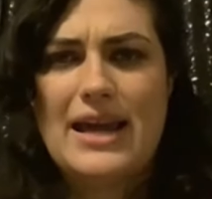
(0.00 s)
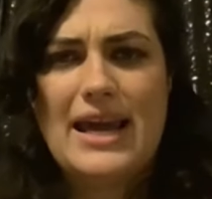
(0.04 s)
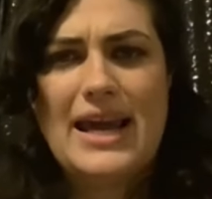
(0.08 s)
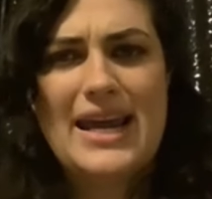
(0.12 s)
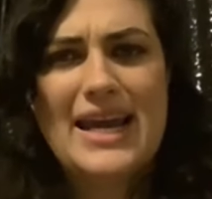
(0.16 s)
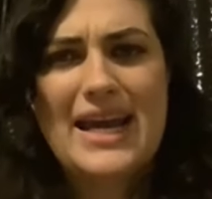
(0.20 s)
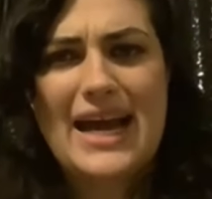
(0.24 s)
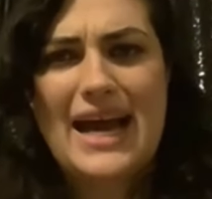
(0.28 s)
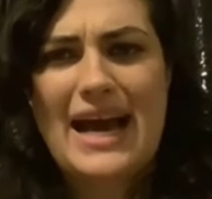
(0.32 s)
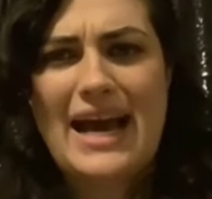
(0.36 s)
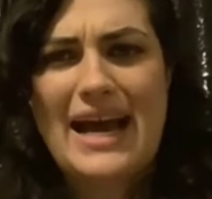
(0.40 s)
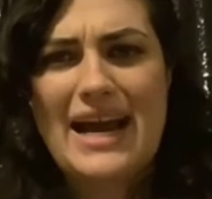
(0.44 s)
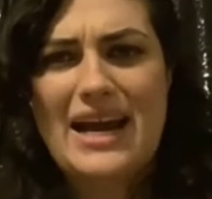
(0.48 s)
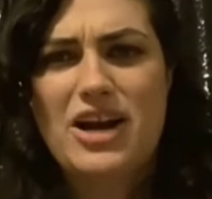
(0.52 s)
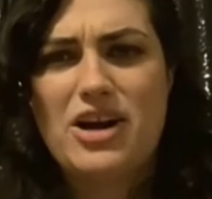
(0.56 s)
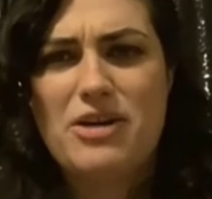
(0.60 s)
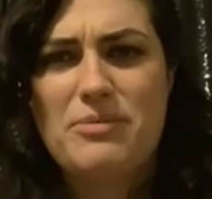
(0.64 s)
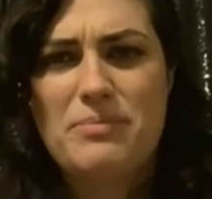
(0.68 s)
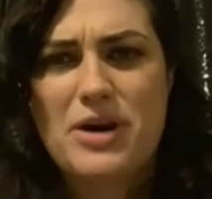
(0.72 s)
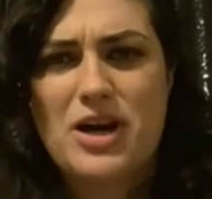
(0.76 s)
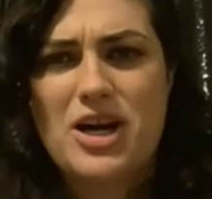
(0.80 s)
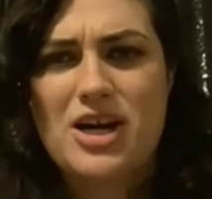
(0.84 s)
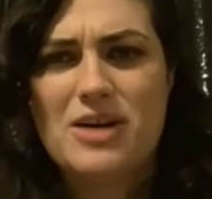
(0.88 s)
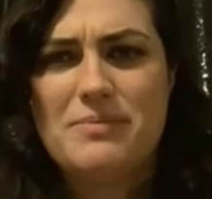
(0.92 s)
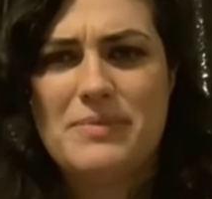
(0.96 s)
a
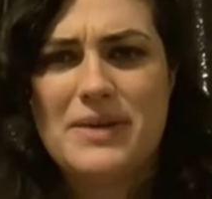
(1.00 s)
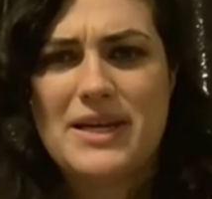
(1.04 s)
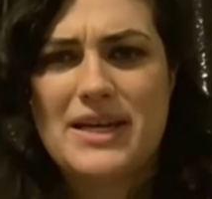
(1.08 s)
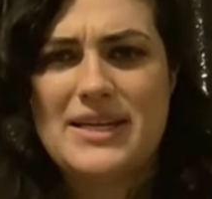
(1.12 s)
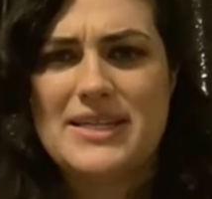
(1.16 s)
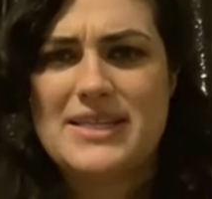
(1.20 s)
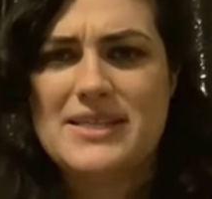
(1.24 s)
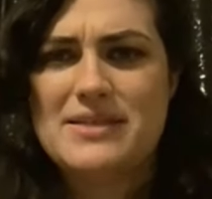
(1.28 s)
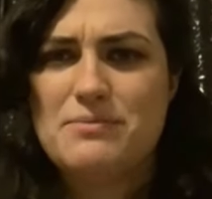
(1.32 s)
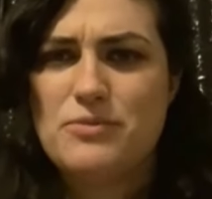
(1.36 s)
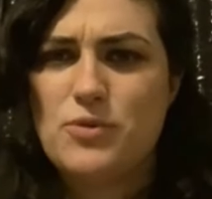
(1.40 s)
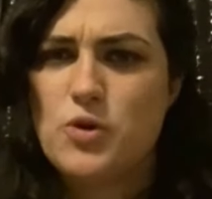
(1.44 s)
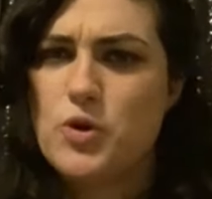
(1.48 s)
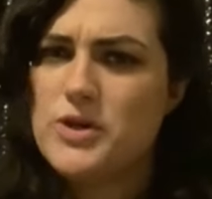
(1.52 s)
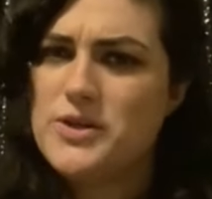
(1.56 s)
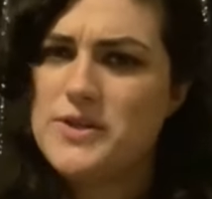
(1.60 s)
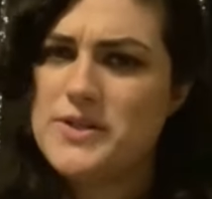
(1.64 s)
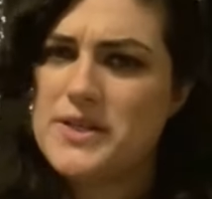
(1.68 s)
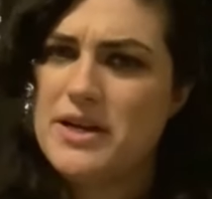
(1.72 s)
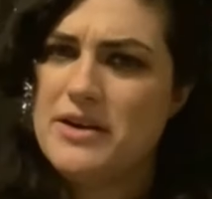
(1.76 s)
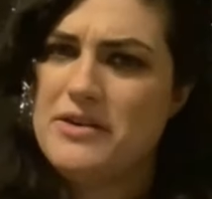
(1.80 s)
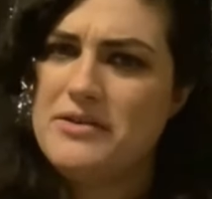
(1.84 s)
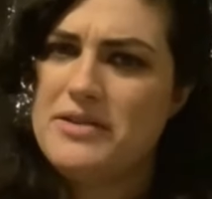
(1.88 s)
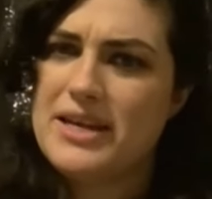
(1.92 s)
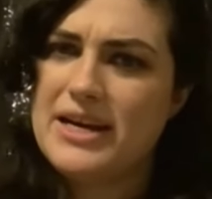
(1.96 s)
higher purpose more
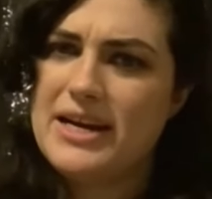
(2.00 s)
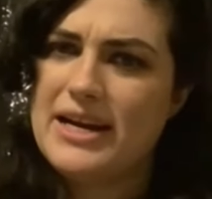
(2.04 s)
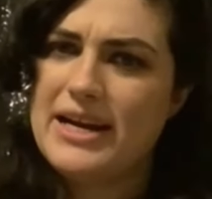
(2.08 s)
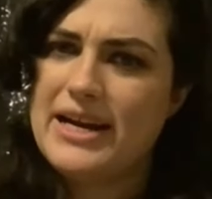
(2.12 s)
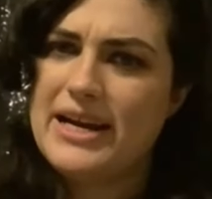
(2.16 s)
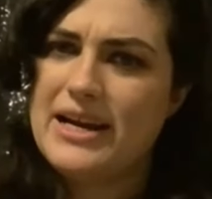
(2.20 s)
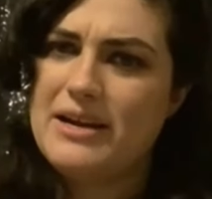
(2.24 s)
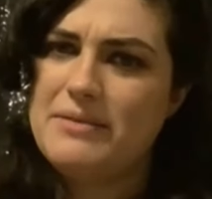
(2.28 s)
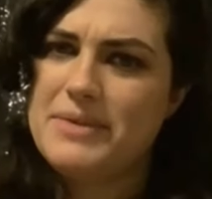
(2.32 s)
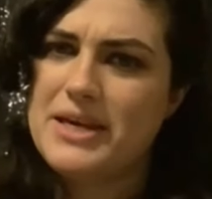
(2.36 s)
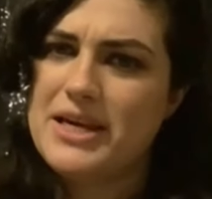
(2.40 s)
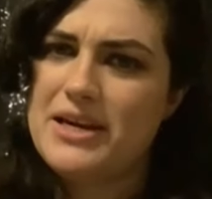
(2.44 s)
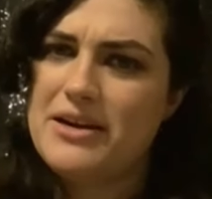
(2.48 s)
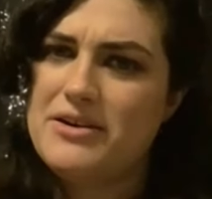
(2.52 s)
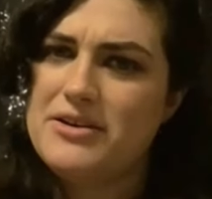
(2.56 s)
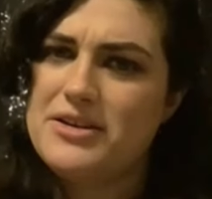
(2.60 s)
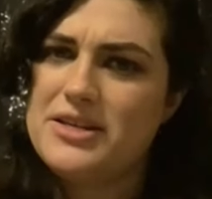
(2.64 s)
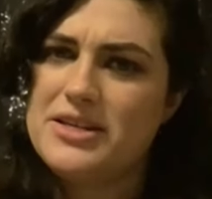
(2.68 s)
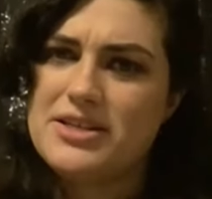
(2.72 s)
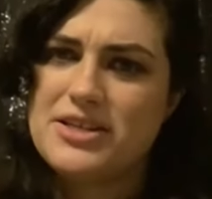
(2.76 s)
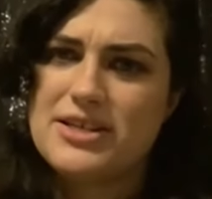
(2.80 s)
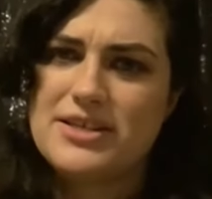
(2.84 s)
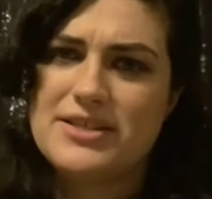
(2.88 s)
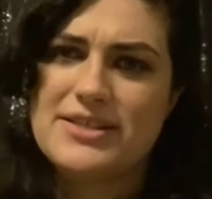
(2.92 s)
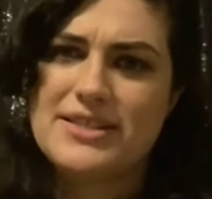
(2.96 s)
so than I am here
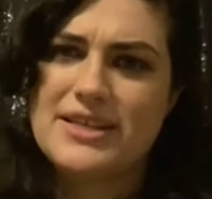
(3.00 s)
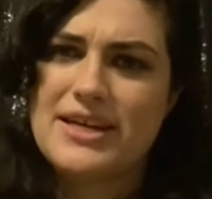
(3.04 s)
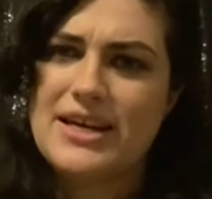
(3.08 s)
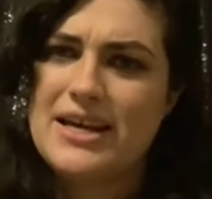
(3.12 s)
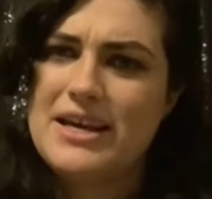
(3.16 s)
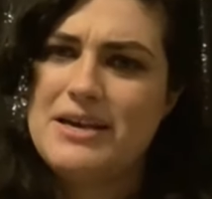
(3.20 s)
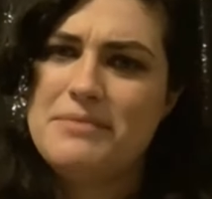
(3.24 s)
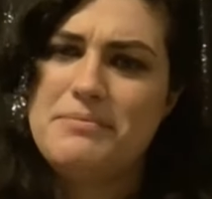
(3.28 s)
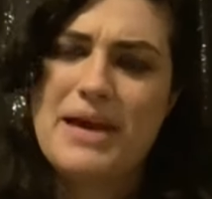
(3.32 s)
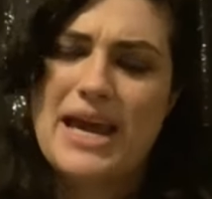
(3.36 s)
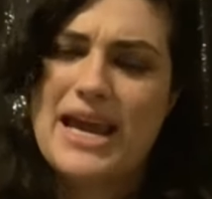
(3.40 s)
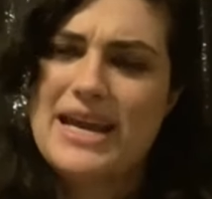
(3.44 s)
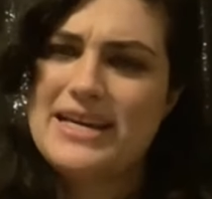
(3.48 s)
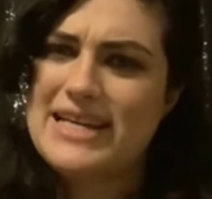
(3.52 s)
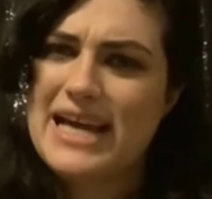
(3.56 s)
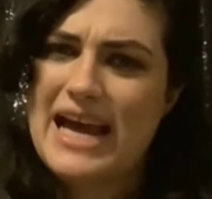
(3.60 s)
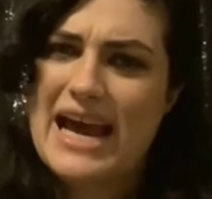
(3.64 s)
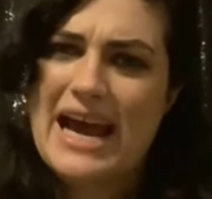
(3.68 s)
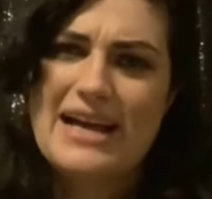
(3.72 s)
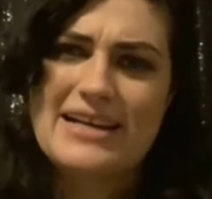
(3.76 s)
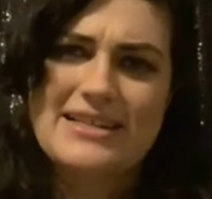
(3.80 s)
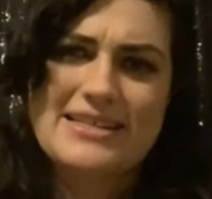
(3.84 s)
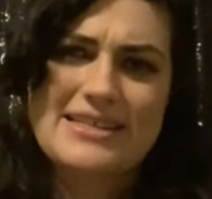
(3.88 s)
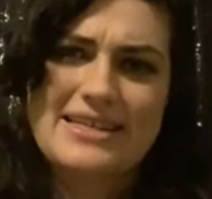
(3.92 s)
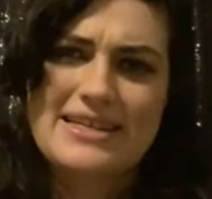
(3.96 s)
to just pay
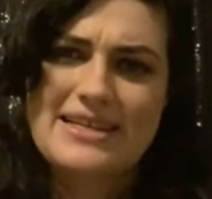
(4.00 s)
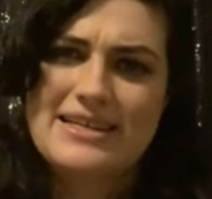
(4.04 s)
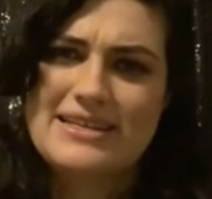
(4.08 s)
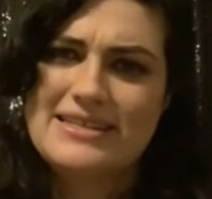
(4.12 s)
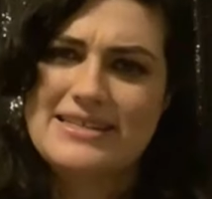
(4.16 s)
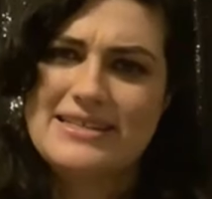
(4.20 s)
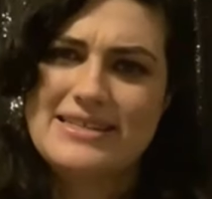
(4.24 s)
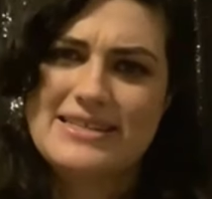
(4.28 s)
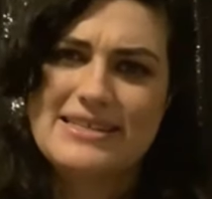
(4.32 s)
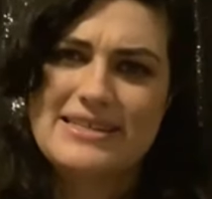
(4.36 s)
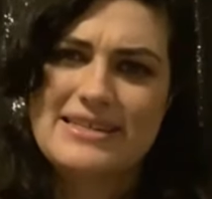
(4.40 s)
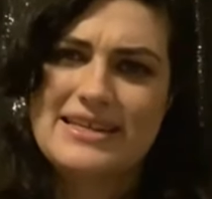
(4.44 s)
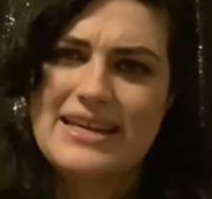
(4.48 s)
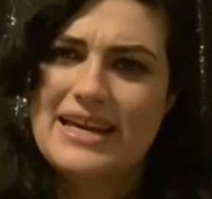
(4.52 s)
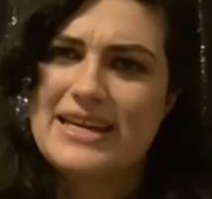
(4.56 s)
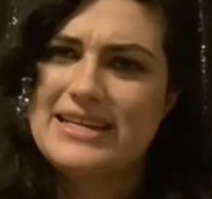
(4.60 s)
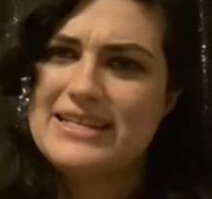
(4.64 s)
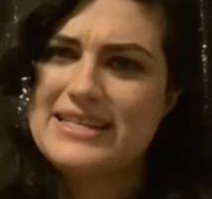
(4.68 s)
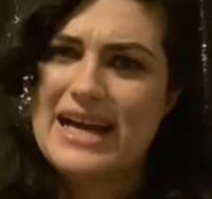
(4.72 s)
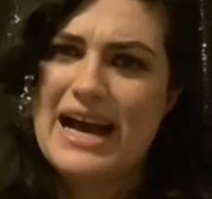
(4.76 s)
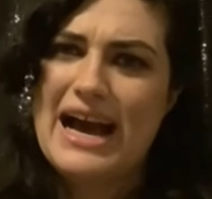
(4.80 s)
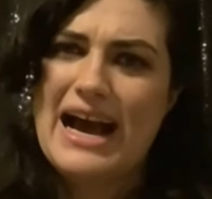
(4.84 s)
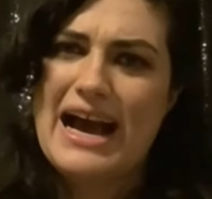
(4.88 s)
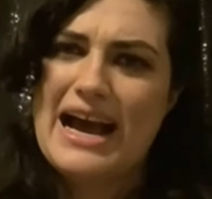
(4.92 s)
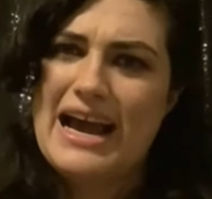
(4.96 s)
taxes
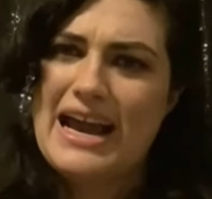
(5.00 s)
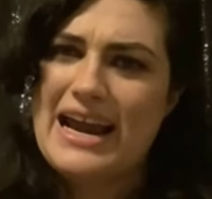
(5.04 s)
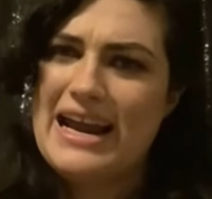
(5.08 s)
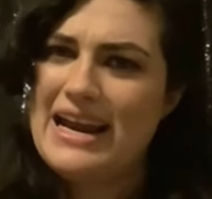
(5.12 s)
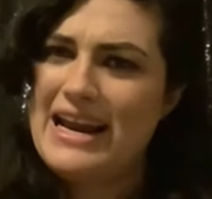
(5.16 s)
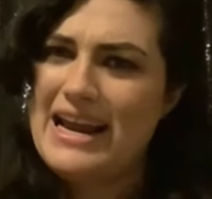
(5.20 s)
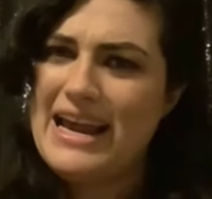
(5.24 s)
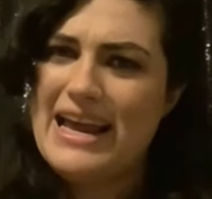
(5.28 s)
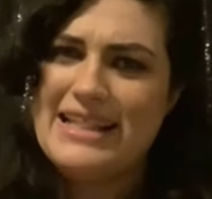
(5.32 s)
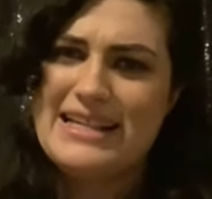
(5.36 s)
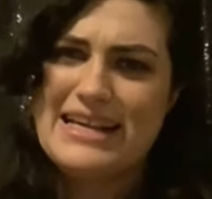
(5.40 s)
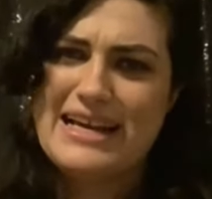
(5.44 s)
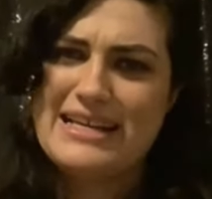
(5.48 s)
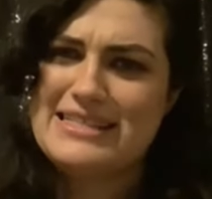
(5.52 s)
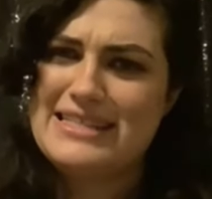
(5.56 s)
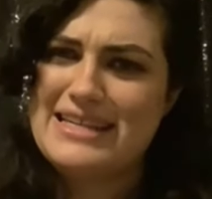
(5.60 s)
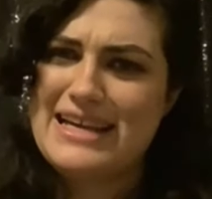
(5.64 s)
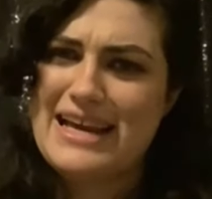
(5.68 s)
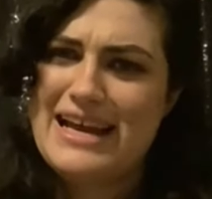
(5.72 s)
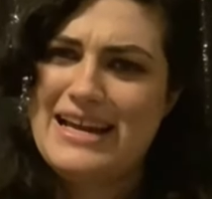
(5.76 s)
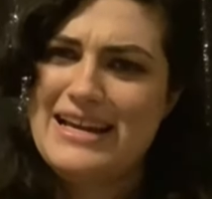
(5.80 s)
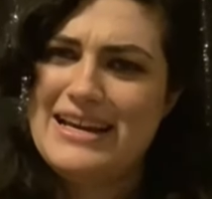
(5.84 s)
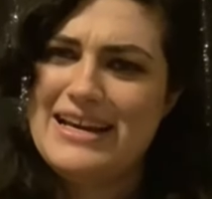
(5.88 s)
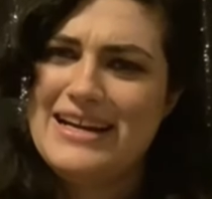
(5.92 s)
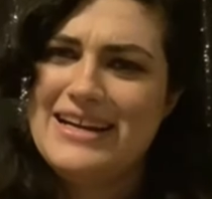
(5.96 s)
and die and that's
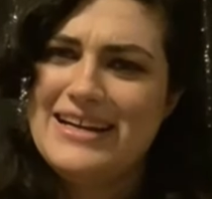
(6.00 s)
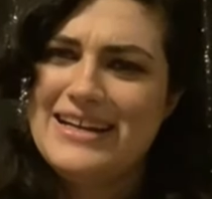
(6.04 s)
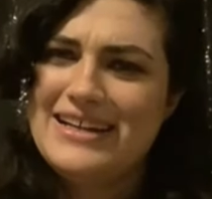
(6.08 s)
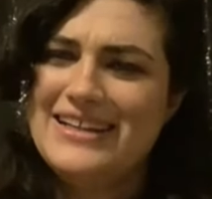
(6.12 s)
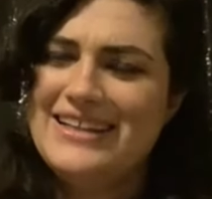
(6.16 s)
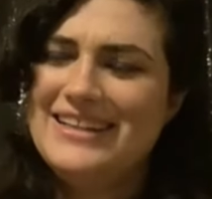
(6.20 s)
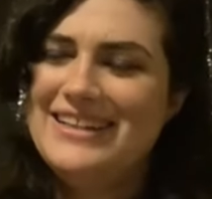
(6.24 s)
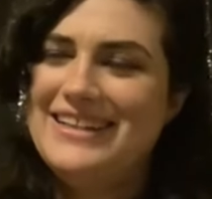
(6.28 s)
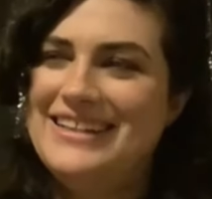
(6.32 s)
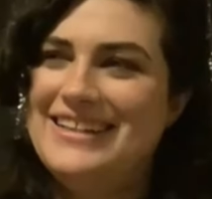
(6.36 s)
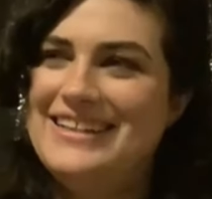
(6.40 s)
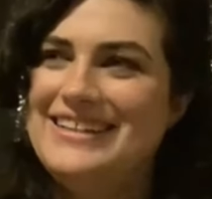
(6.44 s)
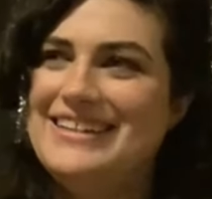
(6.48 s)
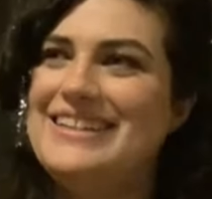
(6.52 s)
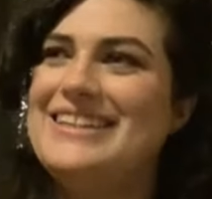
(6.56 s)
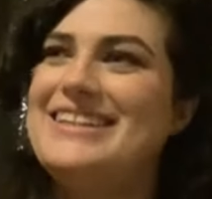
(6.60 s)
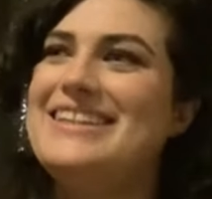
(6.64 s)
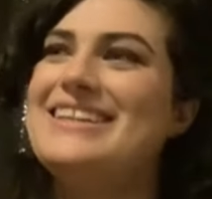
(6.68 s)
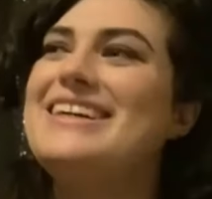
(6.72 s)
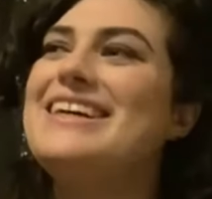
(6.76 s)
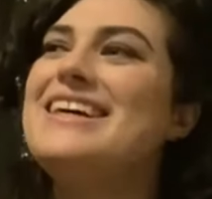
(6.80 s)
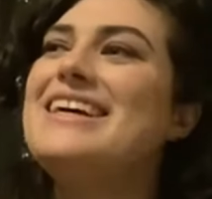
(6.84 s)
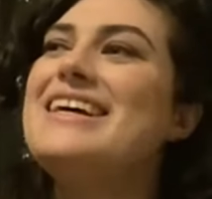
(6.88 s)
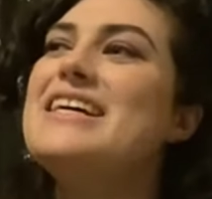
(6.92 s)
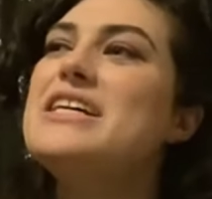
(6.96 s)

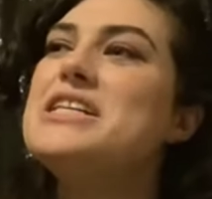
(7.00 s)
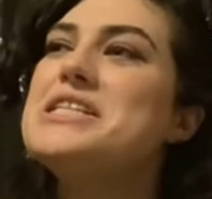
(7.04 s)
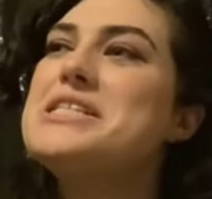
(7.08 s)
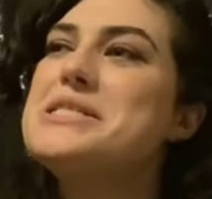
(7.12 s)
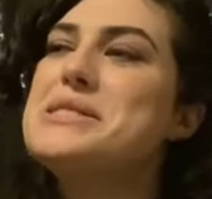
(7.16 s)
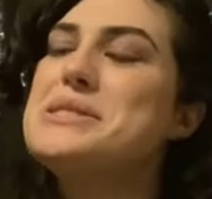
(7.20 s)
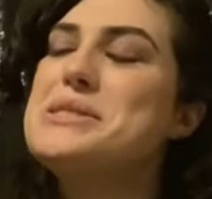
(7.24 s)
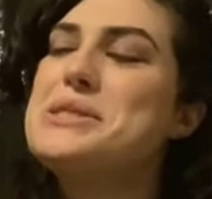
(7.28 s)
it.